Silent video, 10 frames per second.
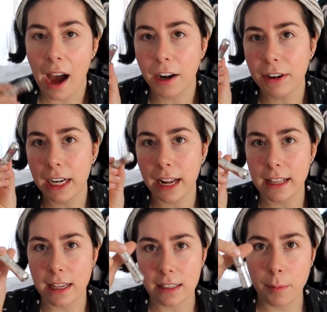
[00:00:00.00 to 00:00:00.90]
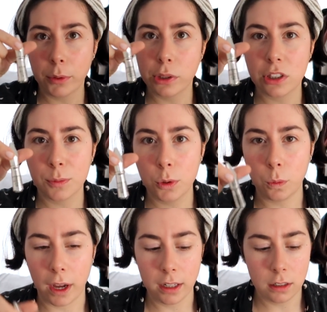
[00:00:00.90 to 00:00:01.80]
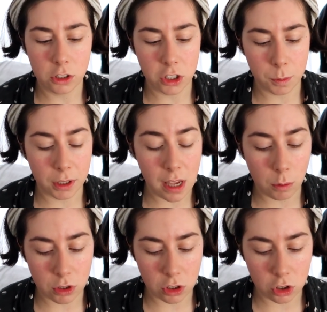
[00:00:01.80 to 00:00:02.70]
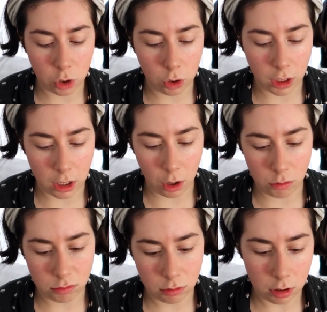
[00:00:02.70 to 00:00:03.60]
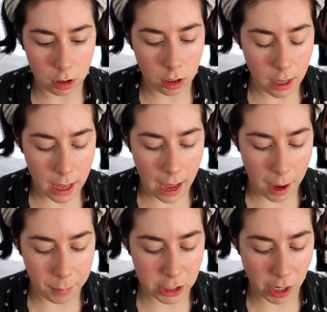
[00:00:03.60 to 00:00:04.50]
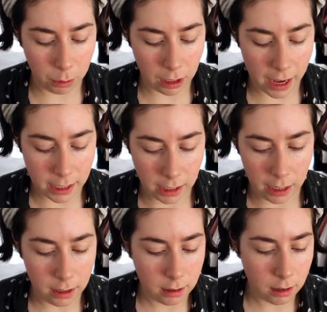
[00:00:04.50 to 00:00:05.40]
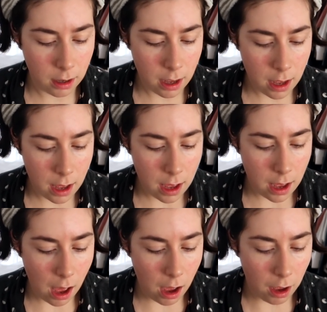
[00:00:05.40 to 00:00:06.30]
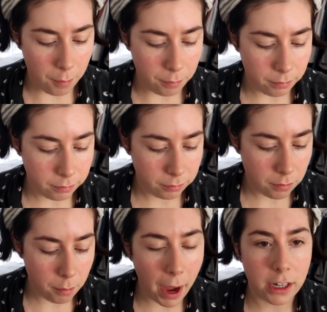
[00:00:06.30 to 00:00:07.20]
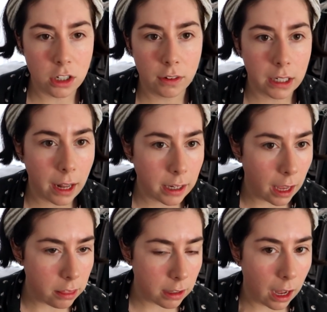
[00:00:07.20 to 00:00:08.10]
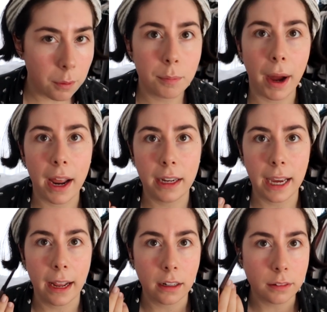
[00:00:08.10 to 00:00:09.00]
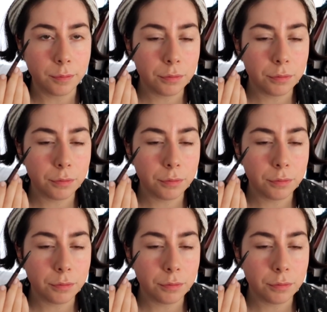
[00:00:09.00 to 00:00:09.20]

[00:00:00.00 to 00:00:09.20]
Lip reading: I really like this. I bought the small one just because I wasn't sure, you know, how much I would like it. But I do really like it. I think I would buy it again.